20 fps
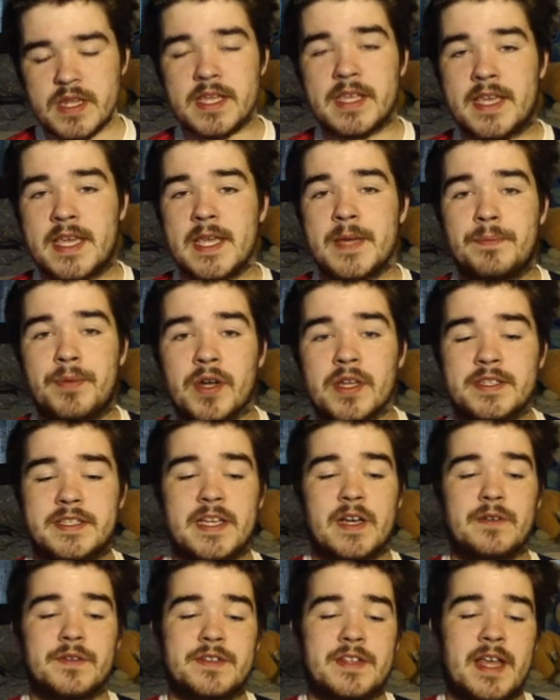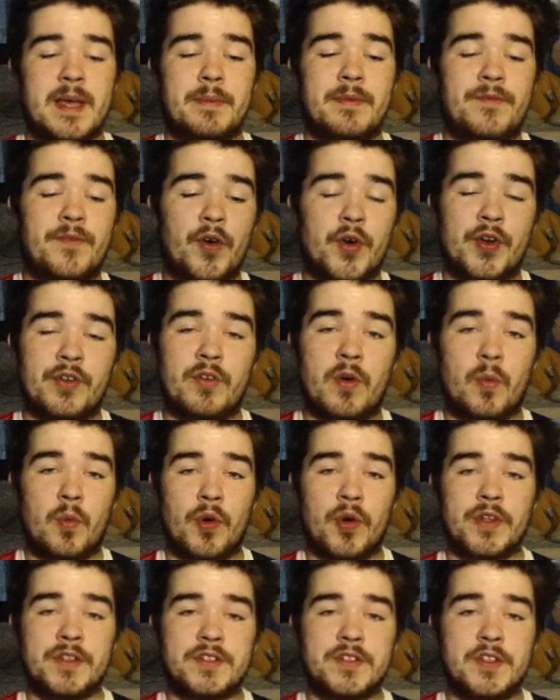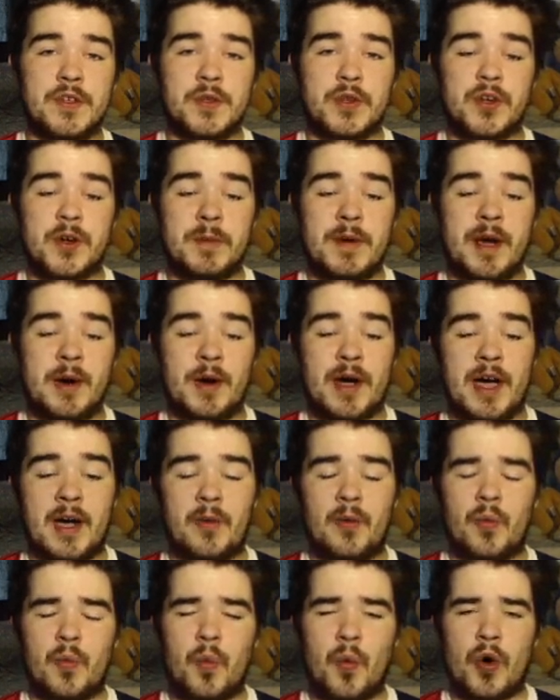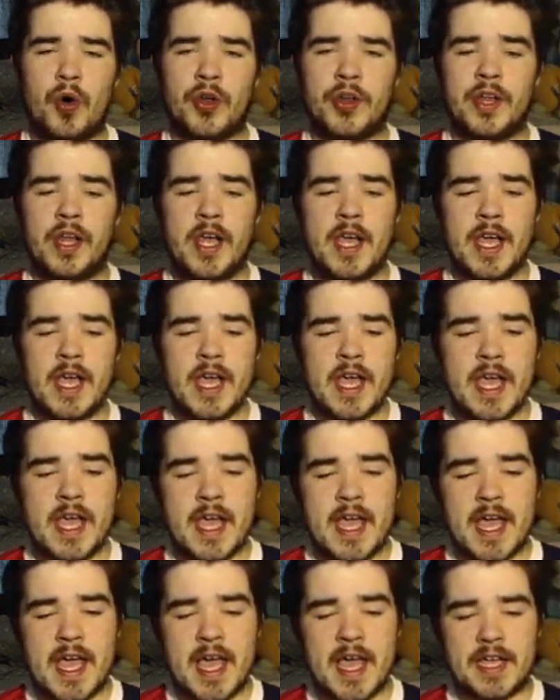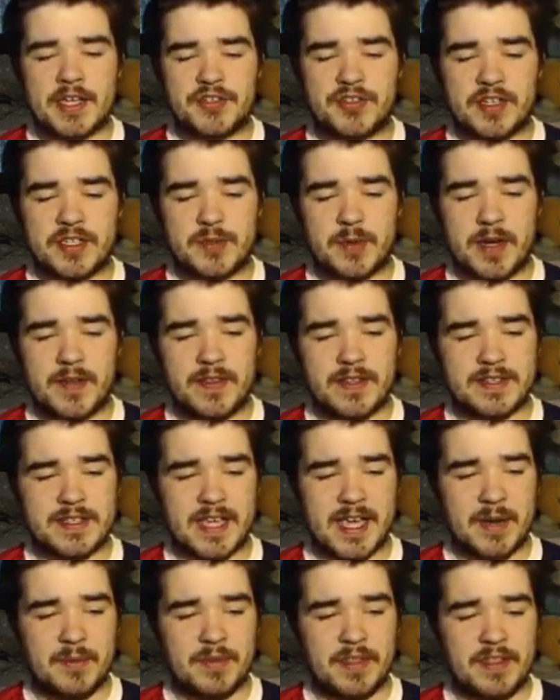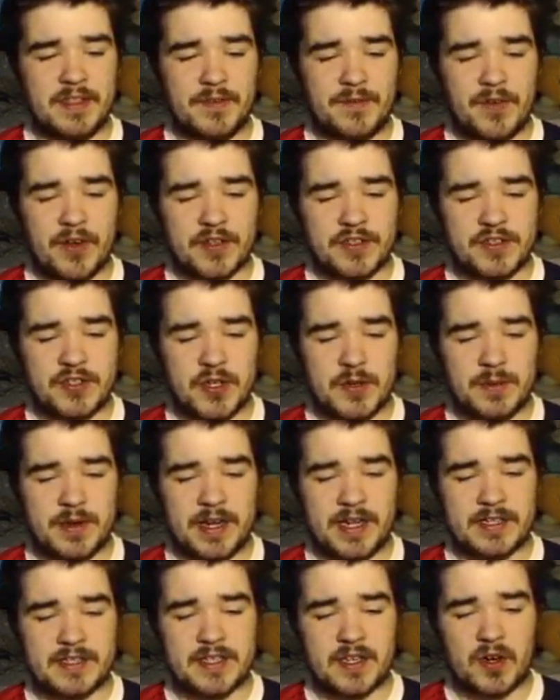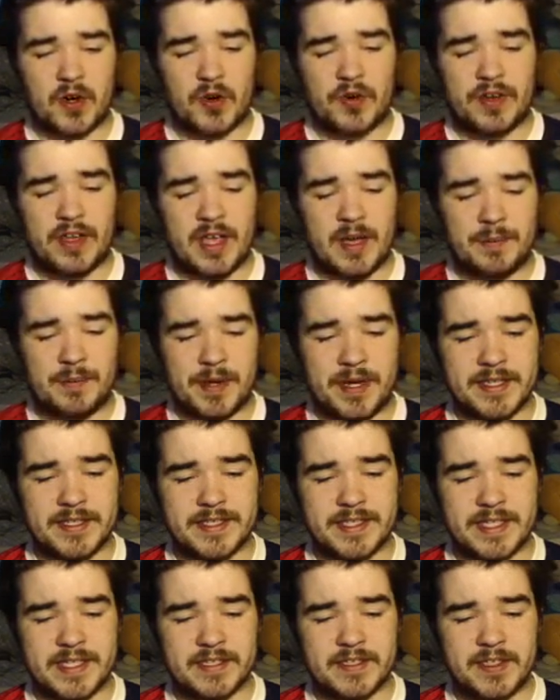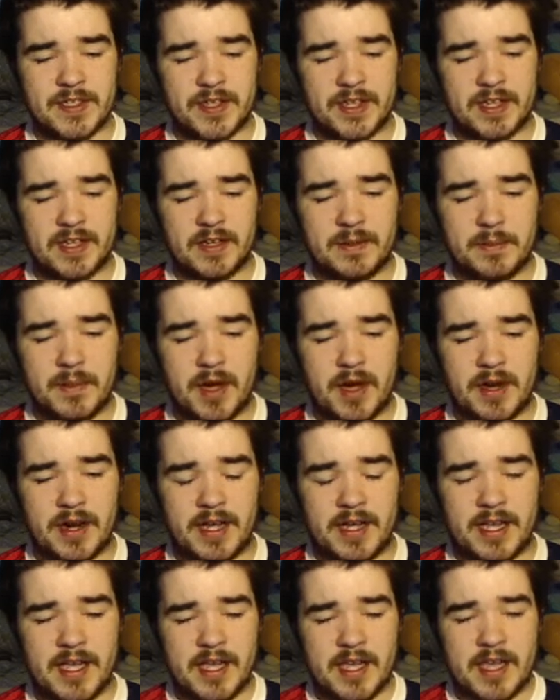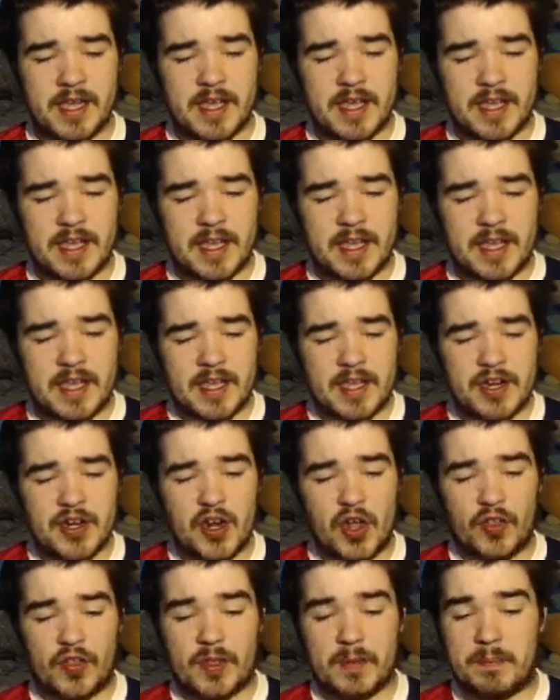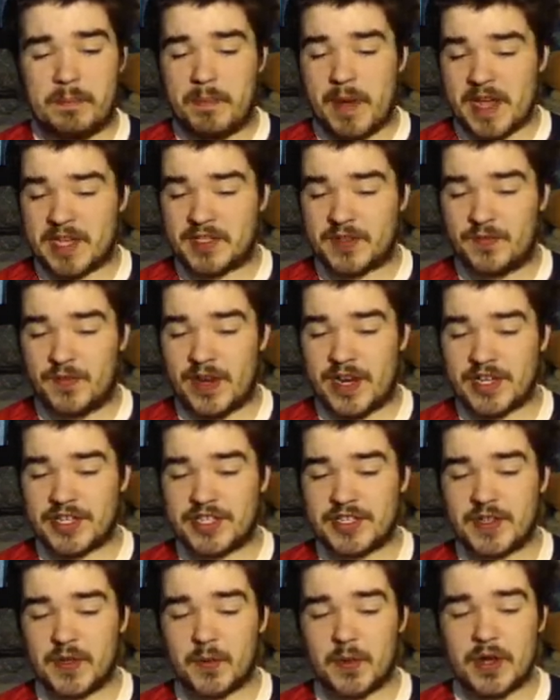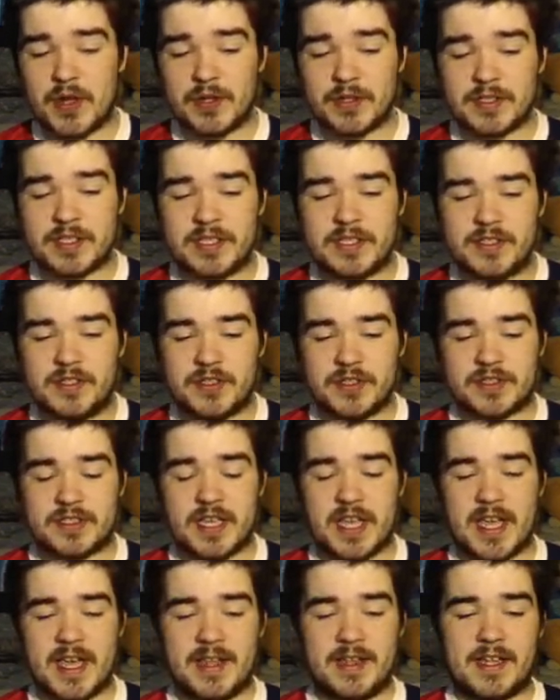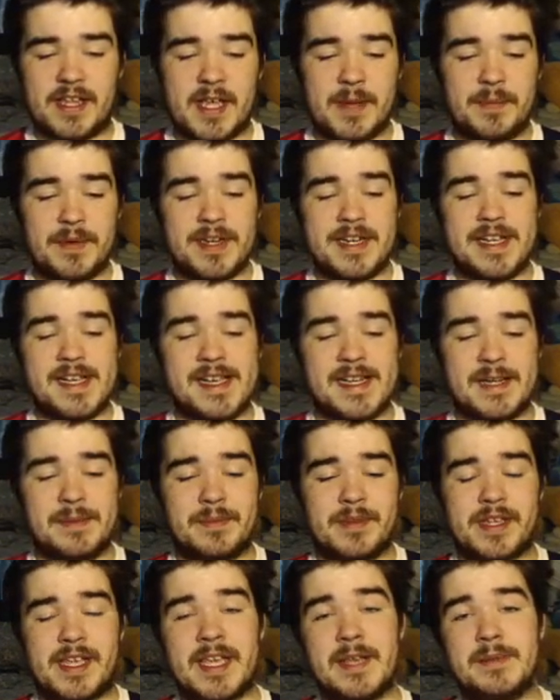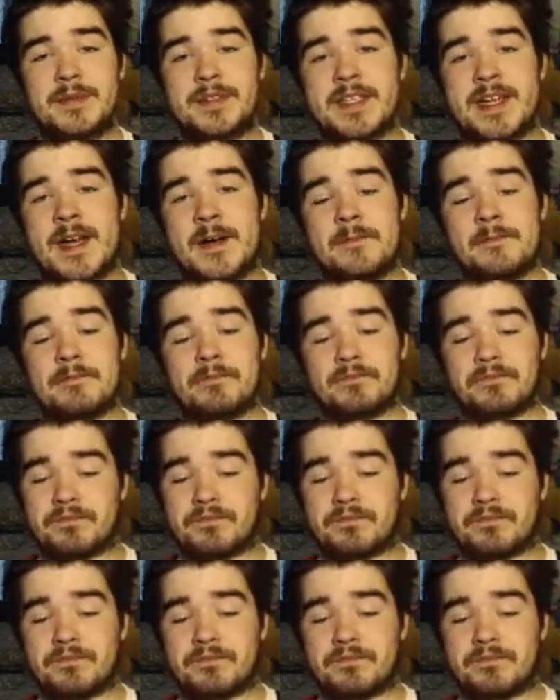keep ourselves there before the rewards do come out at 1. Straight away in this game, within the first 2 minutes, Aurier plays it into Mane. Not the best finish in the world, does keeper nearly keeps it out.